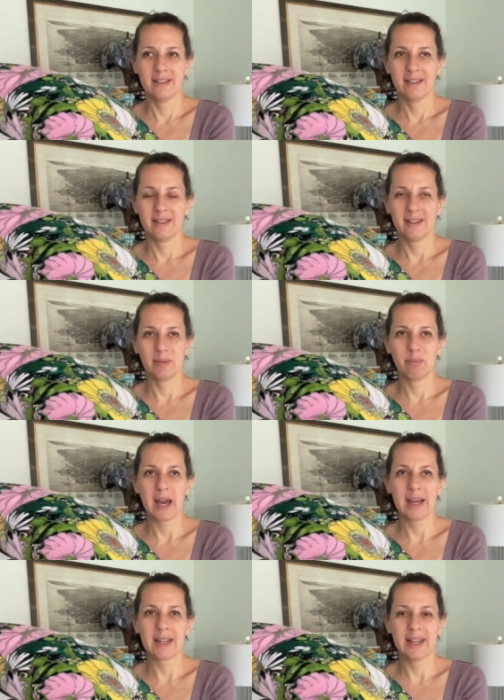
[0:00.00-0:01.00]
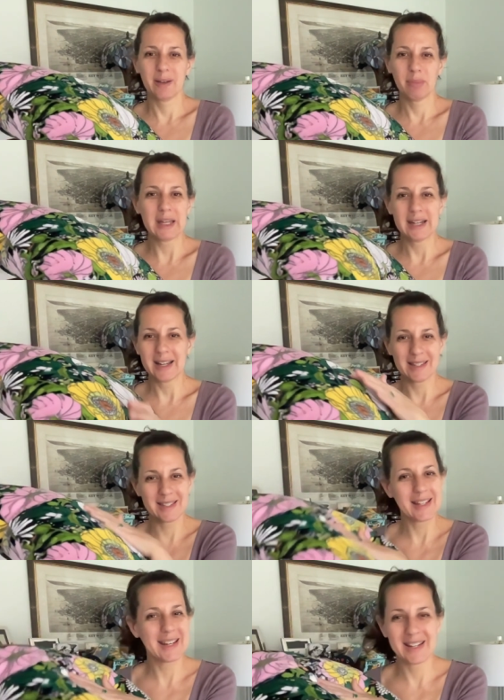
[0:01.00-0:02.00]
uh, packing peanuts
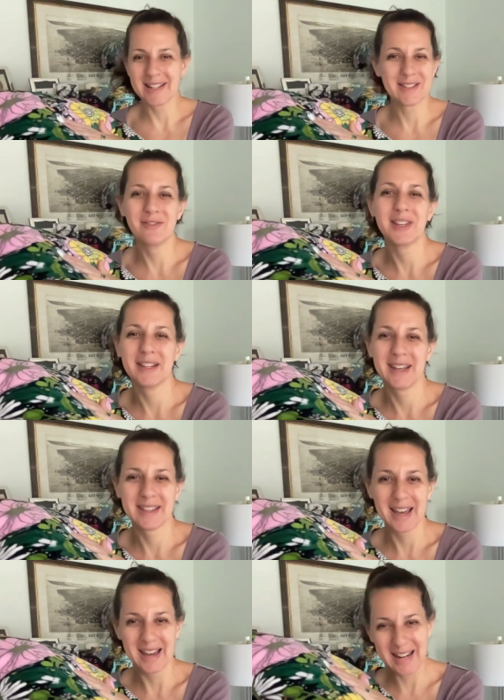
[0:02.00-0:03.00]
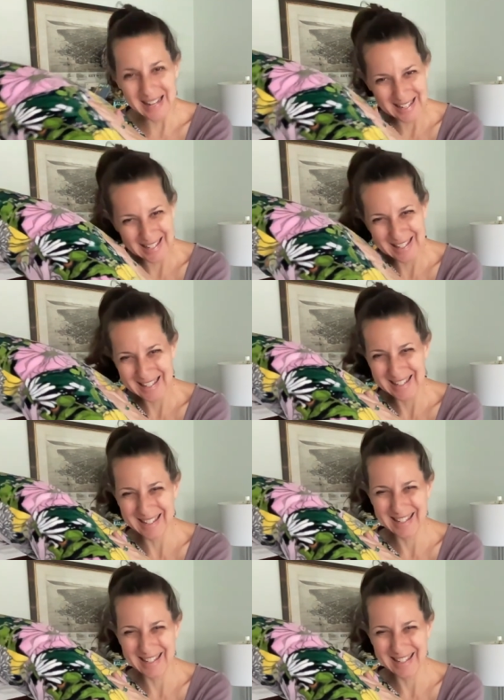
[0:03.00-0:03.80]
in it. It doesn't feel like that.